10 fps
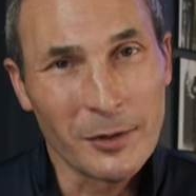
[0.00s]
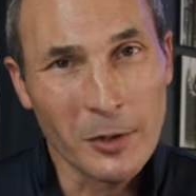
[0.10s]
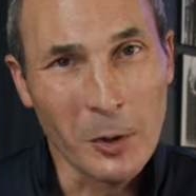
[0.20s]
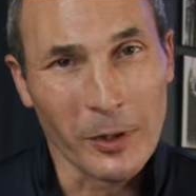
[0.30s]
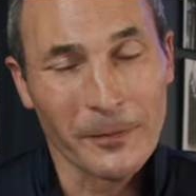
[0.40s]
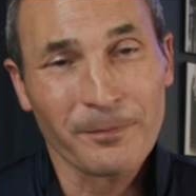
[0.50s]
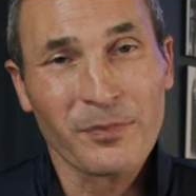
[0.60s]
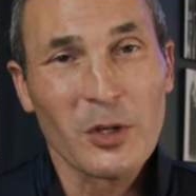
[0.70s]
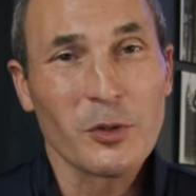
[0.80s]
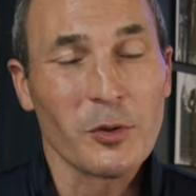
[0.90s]
to know it
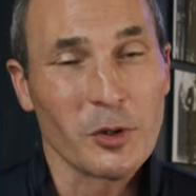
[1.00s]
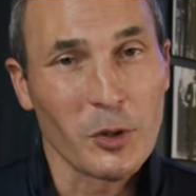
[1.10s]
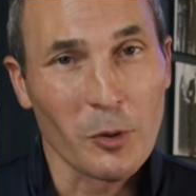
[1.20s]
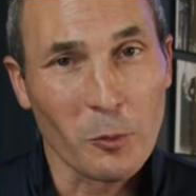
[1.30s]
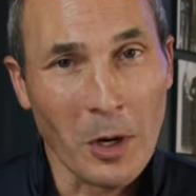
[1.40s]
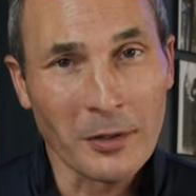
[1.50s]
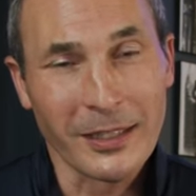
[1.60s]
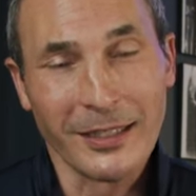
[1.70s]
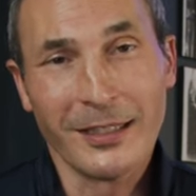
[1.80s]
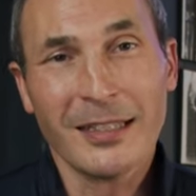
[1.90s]
so that you can walk
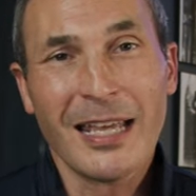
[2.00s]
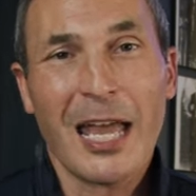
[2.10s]
in it